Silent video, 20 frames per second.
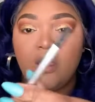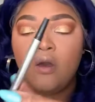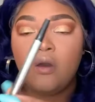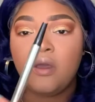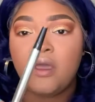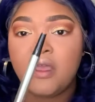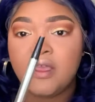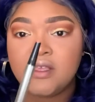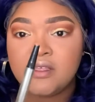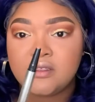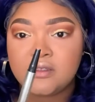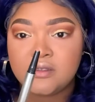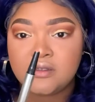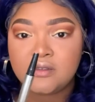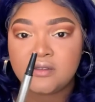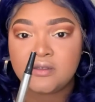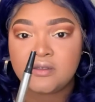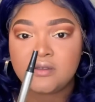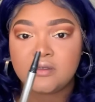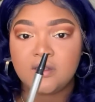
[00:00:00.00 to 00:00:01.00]
Okay,
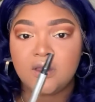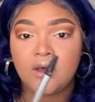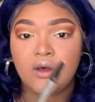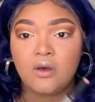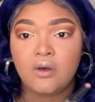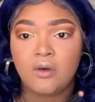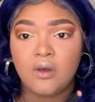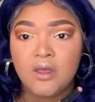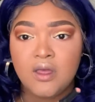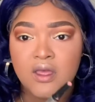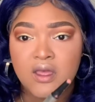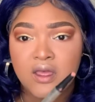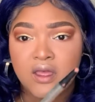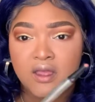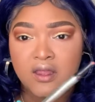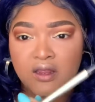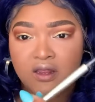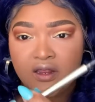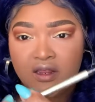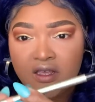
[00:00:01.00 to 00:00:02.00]
so
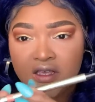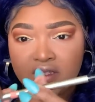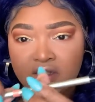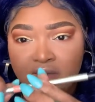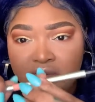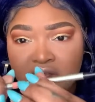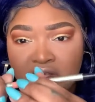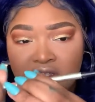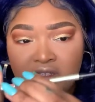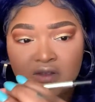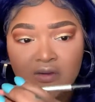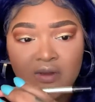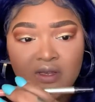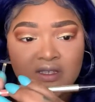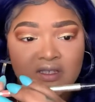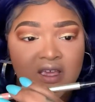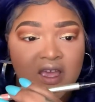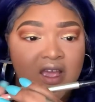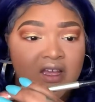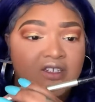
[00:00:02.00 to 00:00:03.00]
this pencil
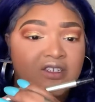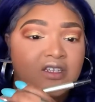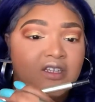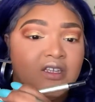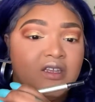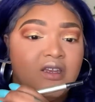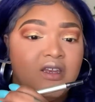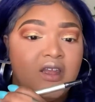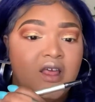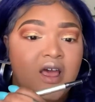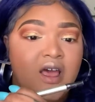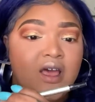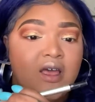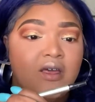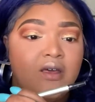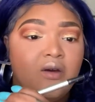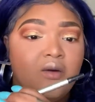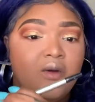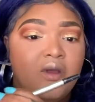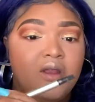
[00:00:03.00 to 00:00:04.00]
is actually
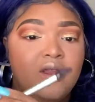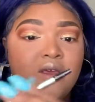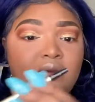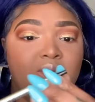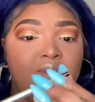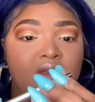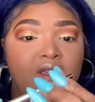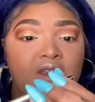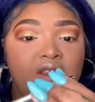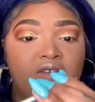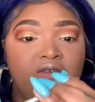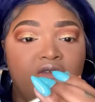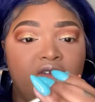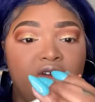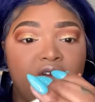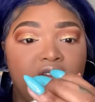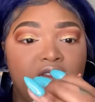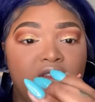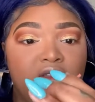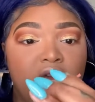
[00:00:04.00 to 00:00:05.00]
not going up any
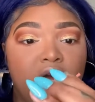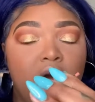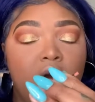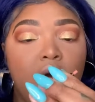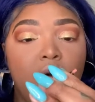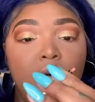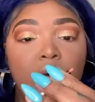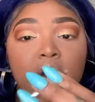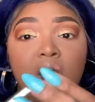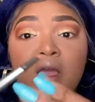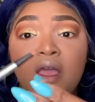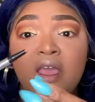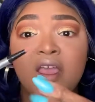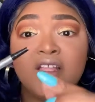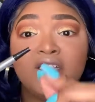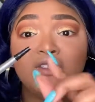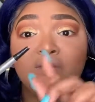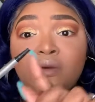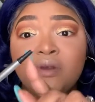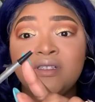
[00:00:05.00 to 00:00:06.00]
further. Oh,
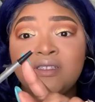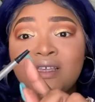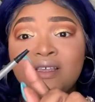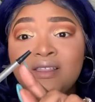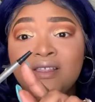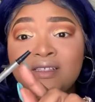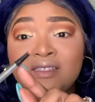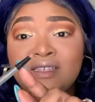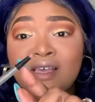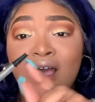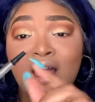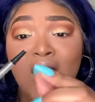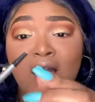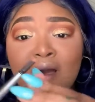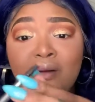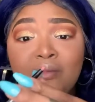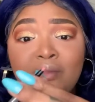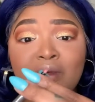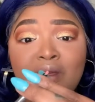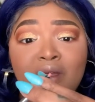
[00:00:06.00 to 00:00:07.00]
it twists at the
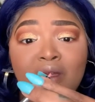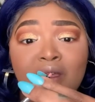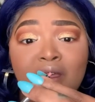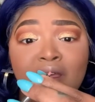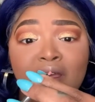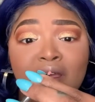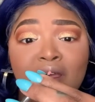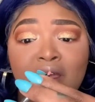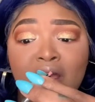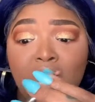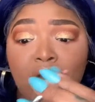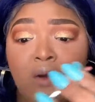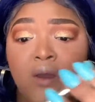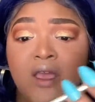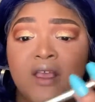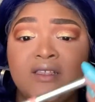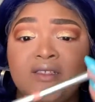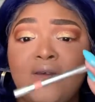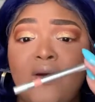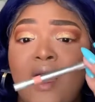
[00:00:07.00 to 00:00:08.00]
top.
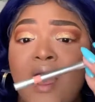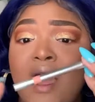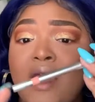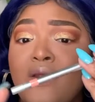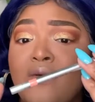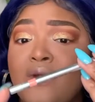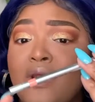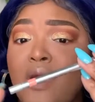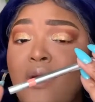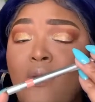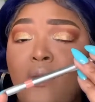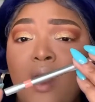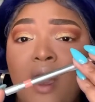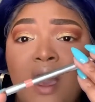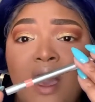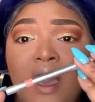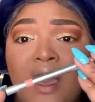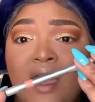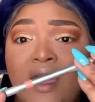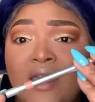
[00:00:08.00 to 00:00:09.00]
Okay, so I don't know
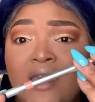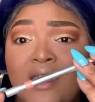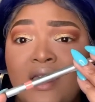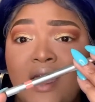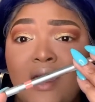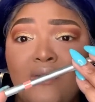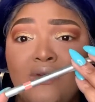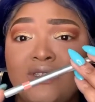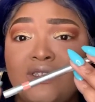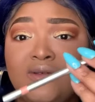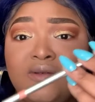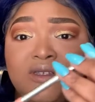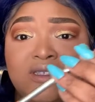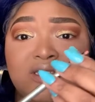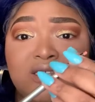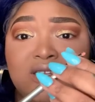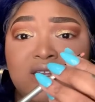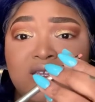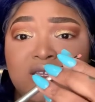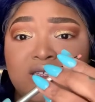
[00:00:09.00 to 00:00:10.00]
why I was
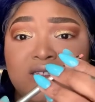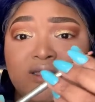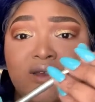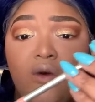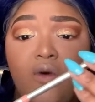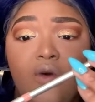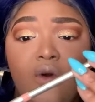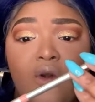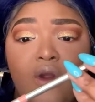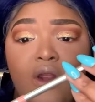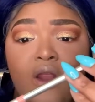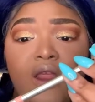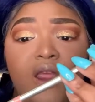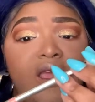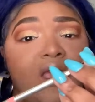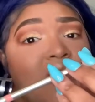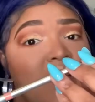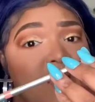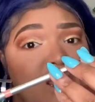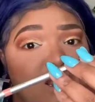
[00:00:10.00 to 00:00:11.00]
twisting this, or
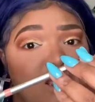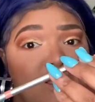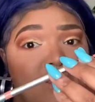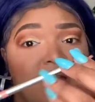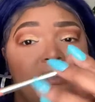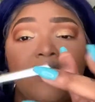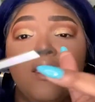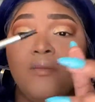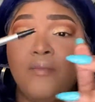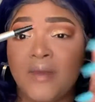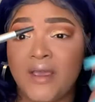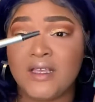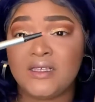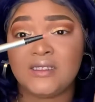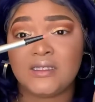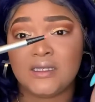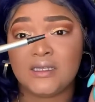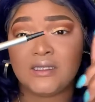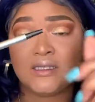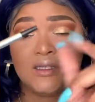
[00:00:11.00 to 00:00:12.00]
it kind of, it makes
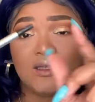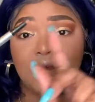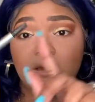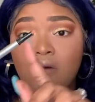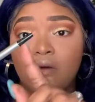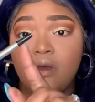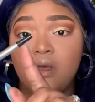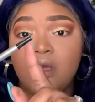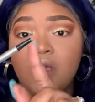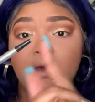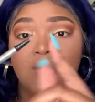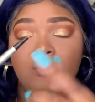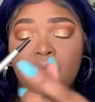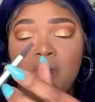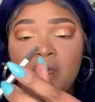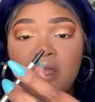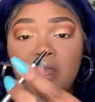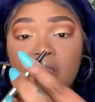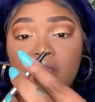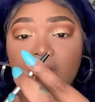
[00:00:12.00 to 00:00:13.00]
sense though,
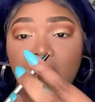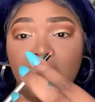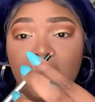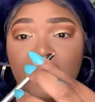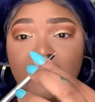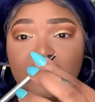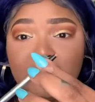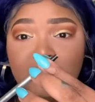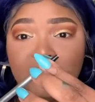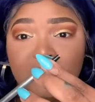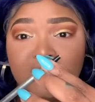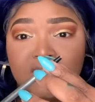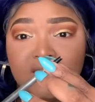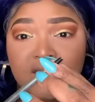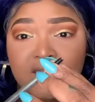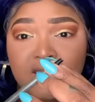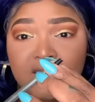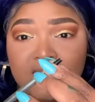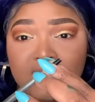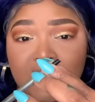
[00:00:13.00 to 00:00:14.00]
but you gotta twist
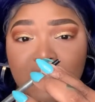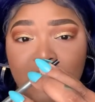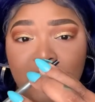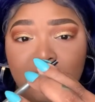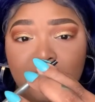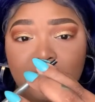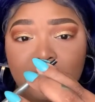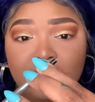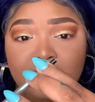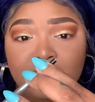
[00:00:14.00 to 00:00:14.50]
at the top.